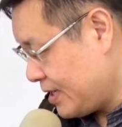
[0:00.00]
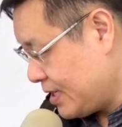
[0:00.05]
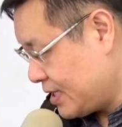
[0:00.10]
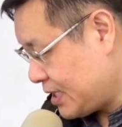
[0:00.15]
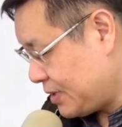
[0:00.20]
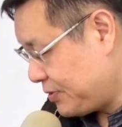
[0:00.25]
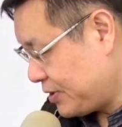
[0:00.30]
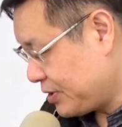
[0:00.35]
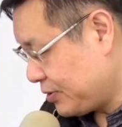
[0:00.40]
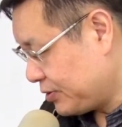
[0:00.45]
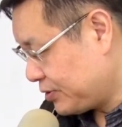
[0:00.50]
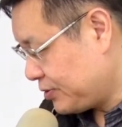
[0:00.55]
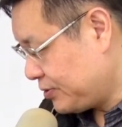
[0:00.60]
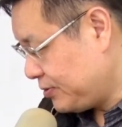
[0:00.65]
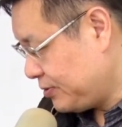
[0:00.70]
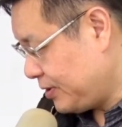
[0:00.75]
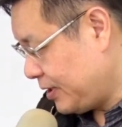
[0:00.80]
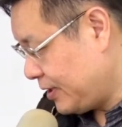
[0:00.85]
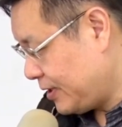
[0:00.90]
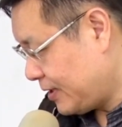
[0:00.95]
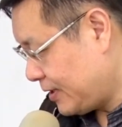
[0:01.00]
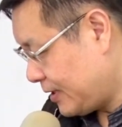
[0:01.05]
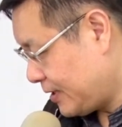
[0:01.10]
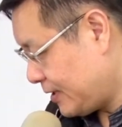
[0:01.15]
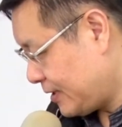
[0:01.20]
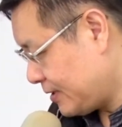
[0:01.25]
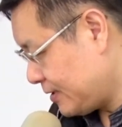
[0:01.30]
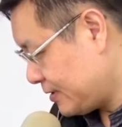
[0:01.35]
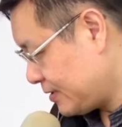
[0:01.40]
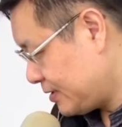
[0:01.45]
Then we go to
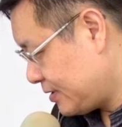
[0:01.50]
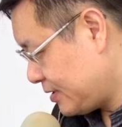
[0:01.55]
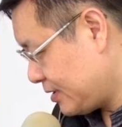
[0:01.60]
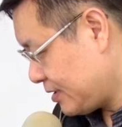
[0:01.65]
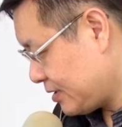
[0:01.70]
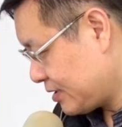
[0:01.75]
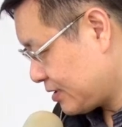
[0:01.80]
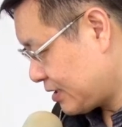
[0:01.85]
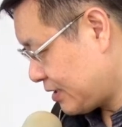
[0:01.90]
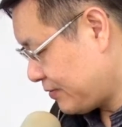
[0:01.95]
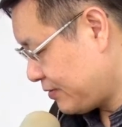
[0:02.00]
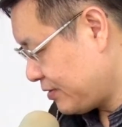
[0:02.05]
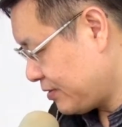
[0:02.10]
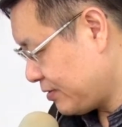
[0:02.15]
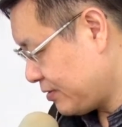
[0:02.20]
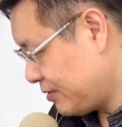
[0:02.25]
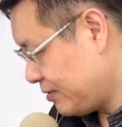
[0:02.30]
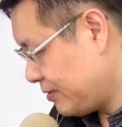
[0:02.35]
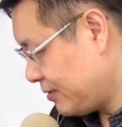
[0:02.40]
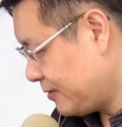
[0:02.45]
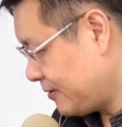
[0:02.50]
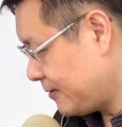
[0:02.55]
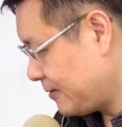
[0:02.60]
the several